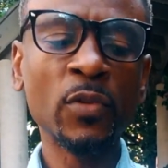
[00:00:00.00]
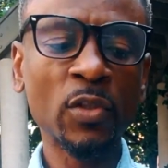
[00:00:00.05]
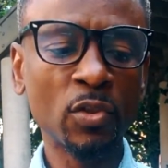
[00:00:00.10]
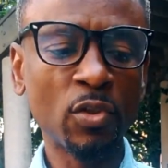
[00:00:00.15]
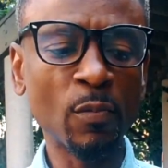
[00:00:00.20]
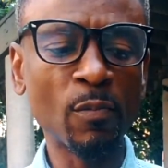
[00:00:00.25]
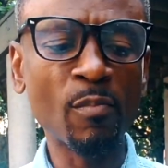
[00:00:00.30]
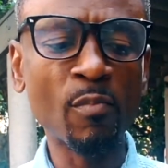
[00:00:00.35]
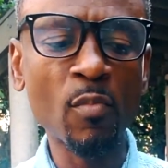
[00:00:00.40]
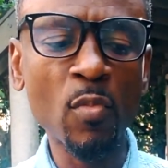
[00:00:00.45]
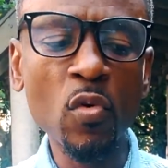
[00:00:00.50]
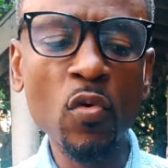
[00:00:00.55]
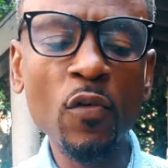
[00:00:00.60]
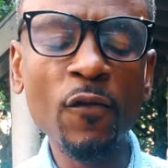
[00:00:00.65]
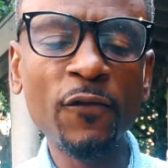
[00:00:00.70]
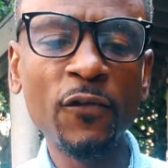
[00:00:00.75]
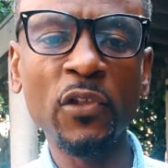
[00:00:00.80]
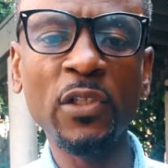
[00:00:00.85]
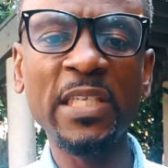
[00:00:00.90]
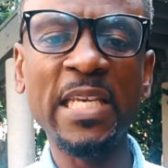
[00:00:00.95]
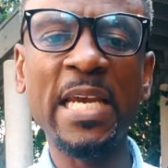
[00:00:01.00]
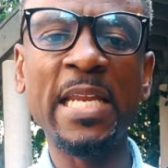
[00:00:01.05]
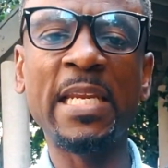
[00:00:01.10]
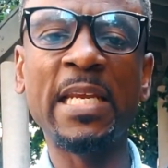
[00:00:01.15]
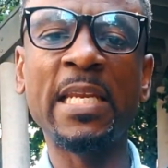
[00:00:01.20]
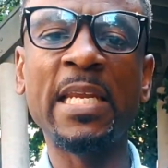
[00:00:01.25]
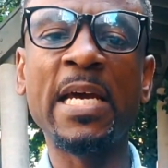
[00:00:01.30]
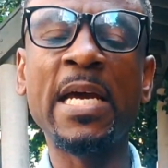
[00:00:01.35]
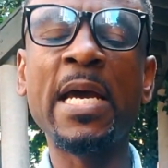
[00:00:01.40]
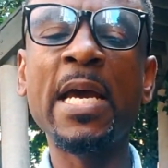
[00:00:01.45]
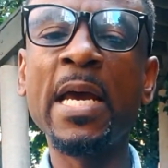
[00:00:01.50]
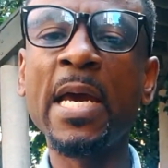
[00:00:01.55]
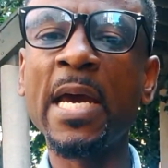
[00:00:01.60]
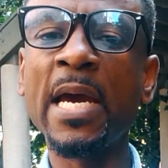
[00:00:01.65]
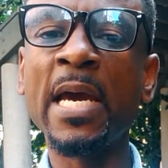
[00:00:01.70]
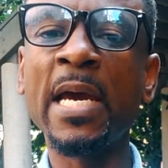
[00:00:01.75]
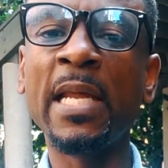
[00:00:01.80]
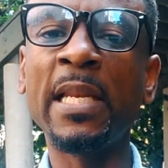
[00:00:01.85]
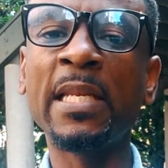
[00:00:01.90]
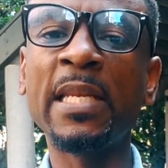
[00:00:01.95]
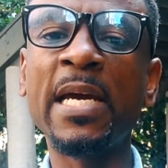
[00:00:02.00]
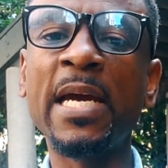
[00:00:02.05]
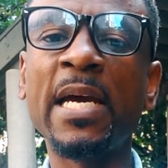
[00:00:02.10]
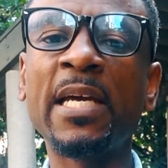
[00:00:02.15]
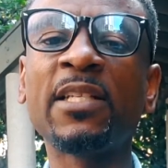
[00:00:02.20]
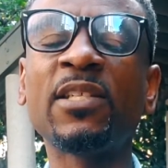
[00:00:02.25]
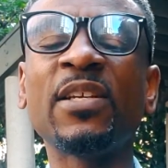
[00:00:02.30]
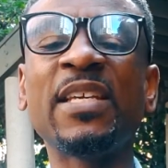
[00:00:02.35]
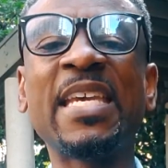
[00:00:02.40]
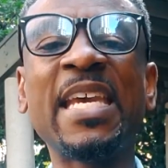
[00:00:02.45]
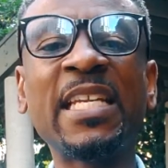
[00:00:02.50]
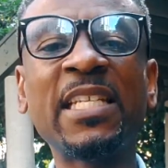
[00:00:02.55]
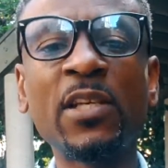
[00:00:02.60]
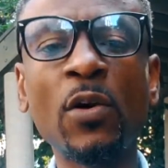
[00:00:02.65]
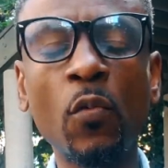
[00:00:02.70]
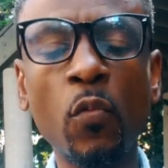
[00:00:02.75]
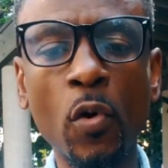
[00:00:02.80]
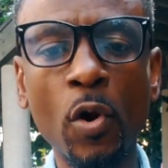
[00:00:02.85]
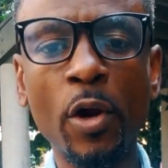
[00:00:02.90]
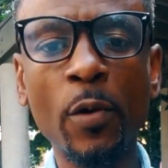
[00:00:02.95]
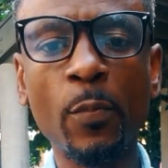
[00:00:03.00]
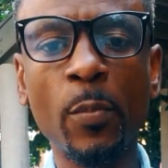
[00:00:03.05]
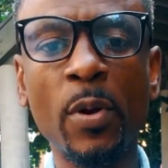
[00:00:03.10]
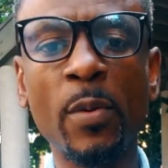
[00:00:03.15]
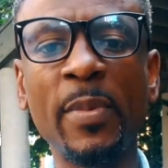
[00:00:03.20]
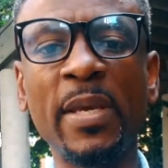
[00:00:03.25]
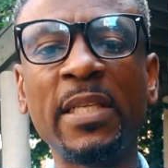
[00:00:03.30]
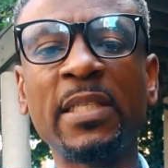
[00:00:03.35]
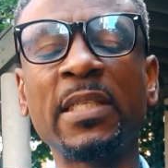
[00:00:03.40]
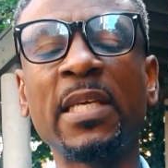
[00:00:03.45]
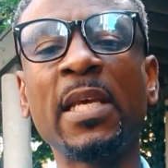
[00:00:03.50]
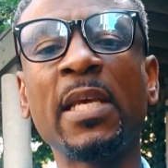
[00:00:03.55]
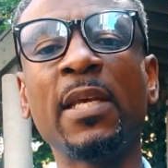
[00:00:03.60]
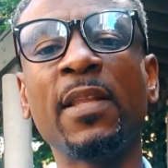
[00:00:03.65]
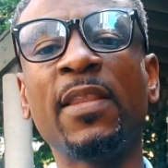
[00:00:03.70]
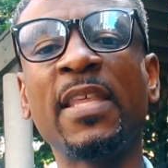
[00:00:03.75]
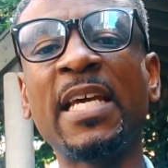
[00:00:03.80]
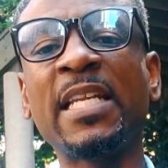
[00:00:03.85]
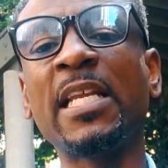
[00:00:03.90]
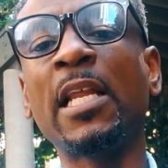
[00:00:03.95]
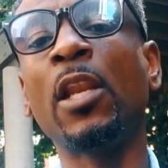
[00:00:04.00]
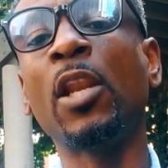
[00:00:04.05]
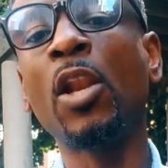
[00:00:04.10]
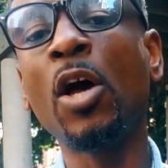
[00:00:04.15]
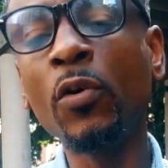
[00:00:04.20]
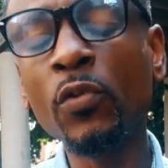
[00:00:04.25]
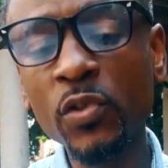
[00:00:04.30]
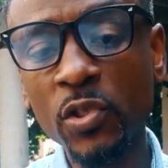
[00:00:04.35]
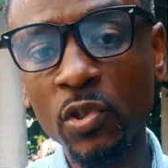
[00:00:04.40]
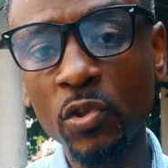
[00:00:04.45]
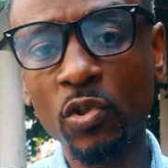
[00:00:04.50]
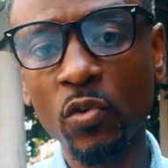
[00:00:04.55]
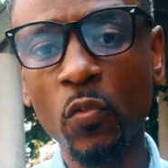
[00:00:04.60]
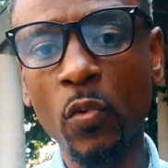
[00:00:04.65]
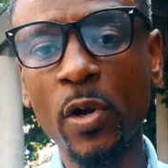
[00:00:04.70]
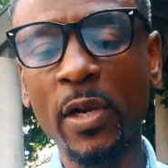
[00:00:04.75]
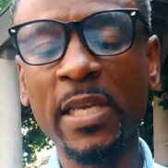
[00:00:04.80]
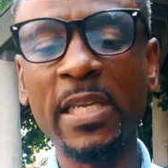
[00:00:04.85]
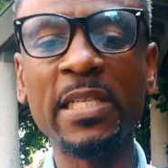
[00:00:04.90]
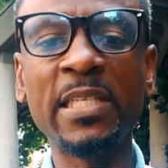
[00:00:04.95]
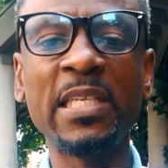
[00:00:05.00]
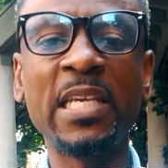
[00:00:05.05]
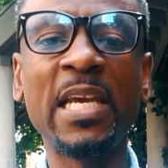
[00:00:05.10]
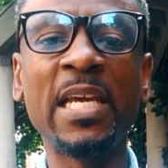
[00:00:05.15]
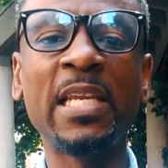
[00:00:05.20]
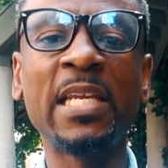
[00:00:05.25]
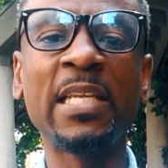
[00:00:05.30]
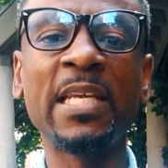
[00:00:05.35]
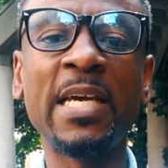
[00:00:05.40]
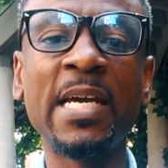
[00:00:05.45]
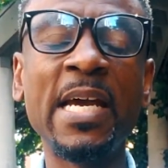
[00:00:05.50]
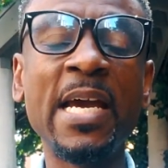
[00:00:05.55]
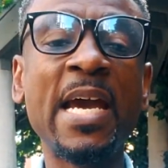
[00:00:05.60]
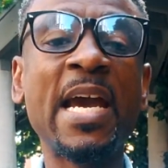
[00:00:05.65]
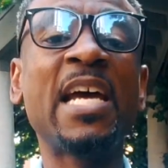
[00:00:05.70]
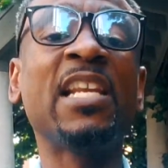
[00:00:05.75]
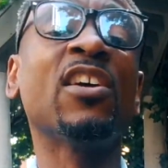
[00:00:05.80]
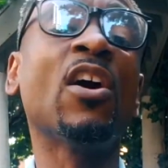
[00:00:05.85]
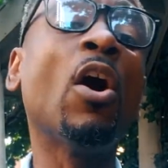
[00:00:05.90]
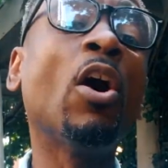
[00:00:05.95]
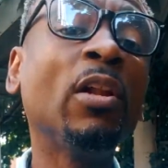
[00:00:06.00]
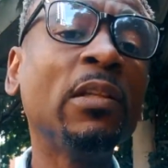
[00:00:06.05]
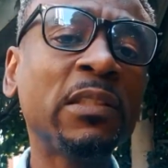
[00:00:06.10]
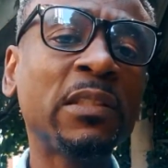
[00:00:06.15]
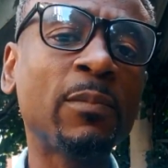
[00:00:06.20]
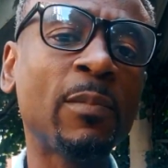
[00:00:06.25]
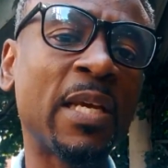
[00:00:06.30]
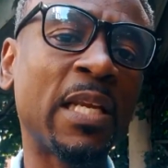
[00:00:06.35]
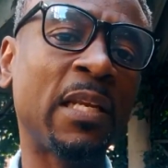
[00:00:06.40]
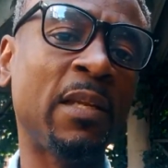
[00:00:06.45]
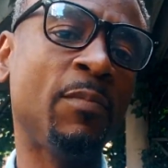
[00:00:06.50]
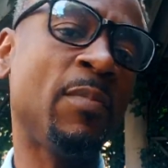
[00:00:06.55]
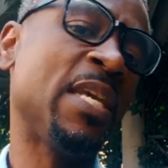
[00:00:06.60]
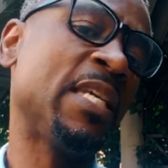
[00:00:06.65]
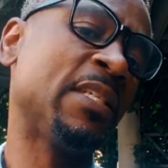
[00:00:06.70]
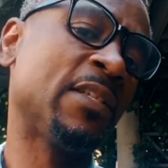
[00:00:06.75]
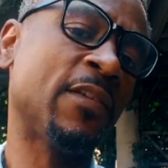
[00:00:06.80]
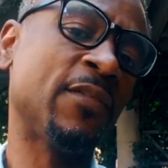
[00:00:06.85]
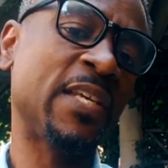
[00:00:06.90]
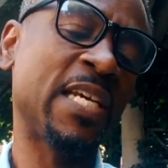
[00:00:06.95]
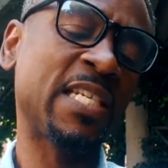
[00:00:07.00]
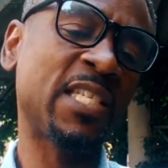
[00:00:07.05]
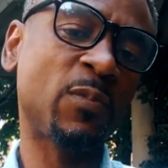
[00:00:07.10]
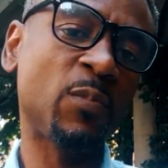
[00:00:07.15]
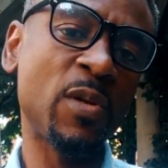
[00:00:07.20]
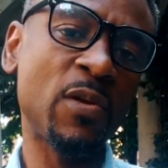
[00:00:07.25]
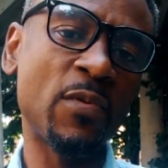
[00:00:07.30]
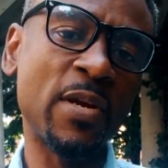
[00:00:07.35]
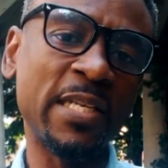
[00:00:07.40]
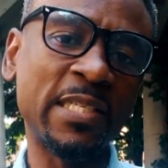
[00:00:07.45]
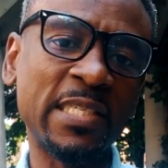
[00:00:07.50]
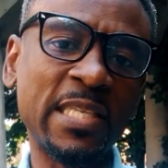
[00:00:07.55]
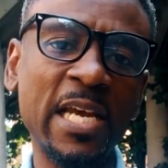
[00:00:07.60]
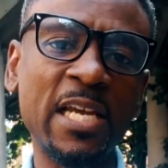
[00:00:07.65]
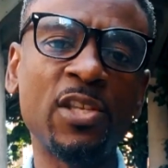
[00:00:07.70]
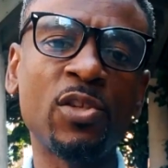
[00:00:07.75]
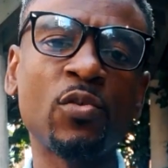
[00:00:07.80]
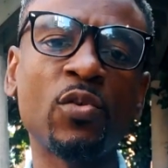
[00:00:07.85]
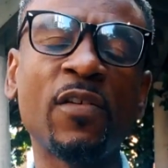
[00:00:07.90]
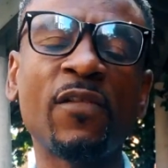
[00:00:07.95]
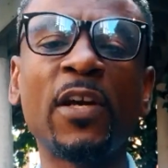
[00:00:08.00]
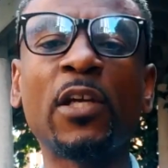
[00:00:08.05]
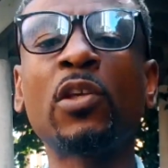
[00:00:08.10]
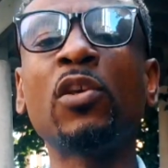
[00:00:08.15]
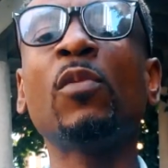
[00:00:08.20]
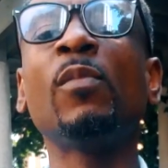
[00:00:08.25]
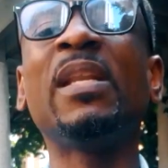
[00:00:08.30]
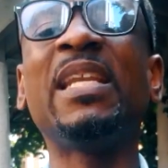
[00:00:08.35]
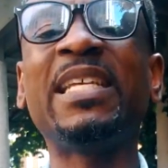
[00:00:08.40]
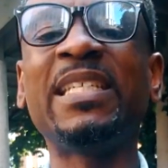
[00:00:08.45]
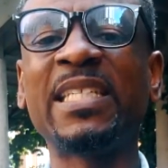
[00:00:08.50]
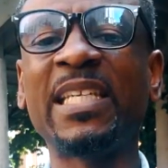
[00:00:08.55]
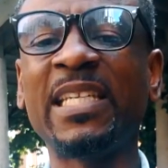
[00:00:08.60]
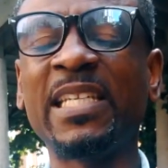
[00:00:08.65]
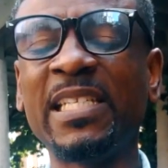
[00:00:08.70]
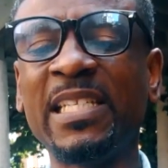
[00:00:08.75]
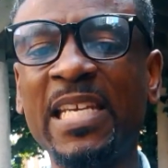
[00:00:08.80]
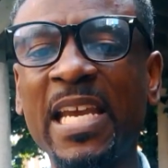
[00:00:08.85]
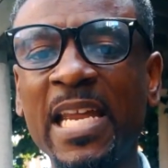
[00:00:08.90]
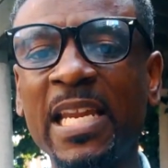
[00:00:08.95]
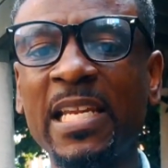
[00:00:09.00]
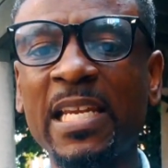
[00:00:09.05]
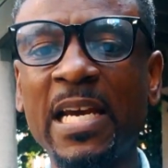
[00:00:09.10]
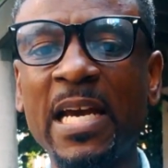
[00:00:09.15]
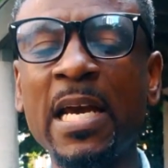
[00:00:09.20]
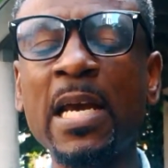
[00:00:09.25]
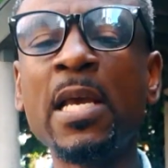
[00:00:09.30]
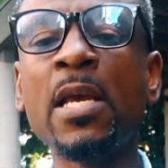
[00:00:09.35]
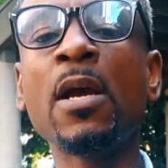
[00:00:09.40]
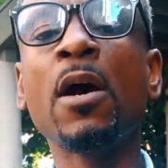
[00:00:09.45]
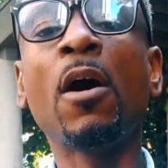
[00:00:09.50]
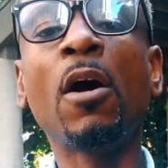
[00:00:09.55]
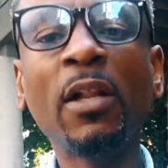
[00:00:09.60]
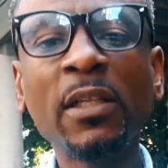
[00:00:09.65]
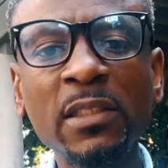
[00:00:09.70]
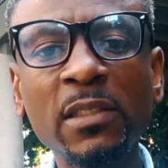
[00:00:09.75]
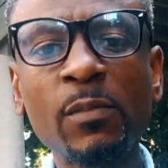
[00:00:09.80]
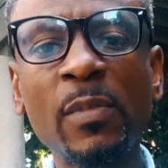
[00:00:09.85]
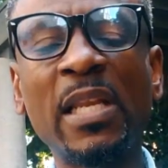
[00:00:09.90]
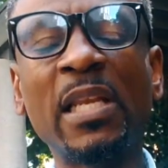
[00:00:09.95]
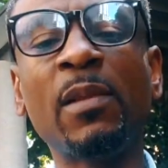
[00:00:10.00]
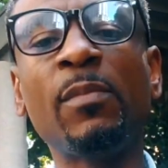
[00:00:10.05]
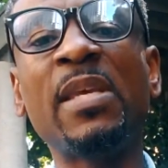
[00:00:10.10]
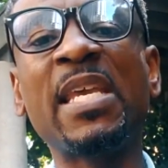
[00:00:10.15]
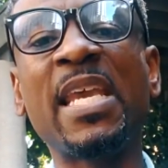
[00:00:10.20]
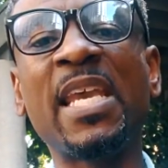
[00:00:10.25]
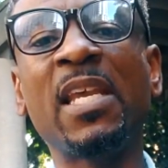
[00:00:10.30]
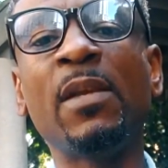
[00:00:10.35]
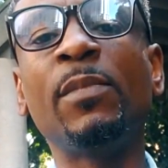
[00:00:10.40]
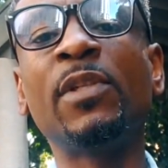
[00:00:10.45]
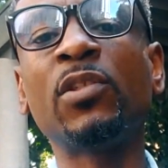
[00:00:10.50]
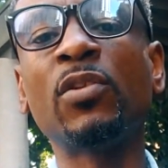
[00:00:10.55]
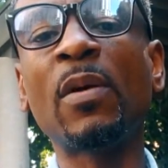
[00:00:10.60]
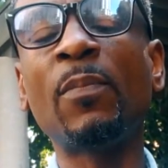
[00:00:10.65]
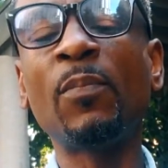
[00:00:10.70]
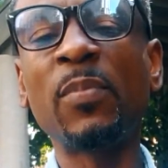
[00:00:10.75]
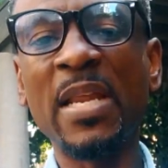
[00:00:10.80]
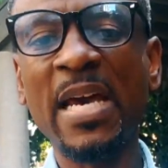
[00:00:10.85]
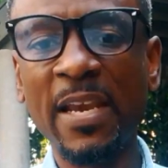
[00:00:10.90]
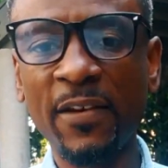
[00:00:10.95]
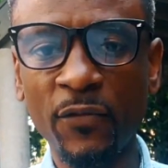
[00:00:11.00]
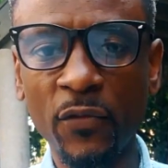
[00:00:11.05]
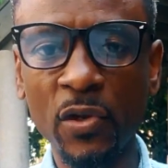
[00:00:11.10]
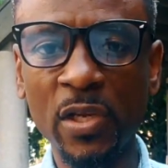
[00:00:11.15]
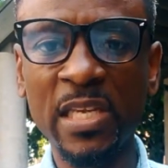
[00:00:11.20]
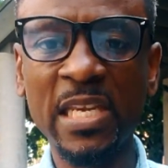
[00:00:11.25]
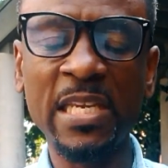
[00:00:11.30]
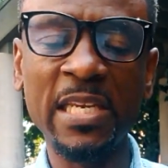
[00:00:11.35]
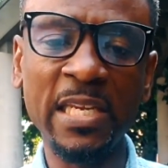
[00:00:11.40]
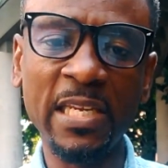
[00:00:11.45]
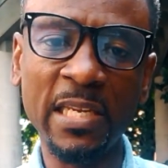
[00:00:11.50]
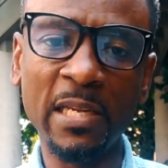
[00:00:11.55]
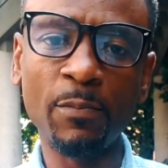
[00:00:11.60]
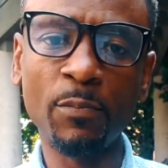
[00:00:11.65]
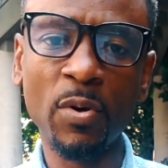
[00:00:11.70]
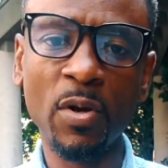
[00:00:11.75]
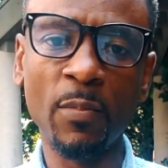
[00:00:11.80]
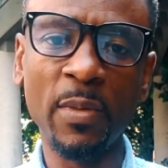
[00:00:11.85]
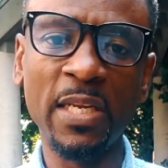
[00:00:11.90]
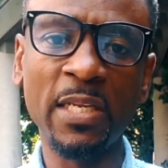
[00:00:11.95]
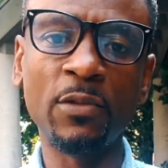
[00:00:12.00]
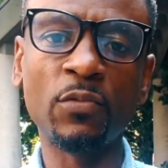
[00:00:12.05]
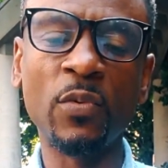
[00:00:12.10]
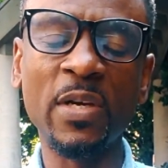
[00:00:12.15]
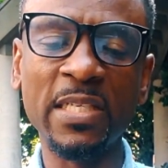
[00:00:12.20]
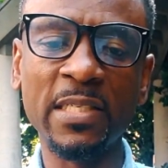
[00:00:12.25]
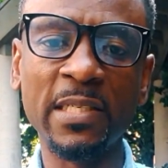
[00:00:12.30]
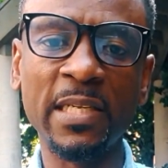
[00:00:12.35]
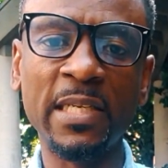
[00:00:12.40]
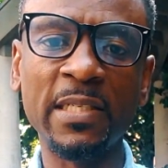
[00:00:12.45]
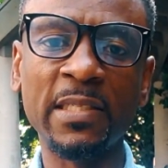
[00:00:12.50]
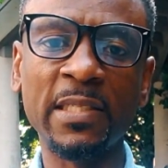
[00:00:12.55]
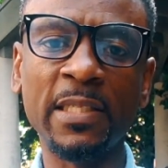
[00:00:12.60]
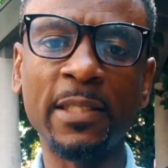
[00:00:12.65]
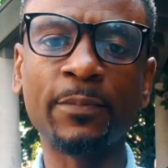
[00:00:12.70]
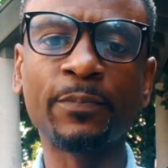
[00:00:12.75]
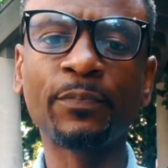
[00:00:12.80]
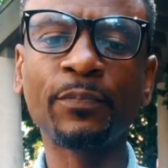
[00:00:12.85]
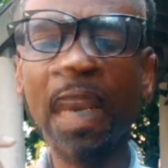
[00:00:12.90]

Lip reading: to move to Canada and to get a work permit that allows you to work in Canada, and ultimately, based on the experience that you'd have accumulated in Canada, ultimately be able to apply for your Canadian permanent residency.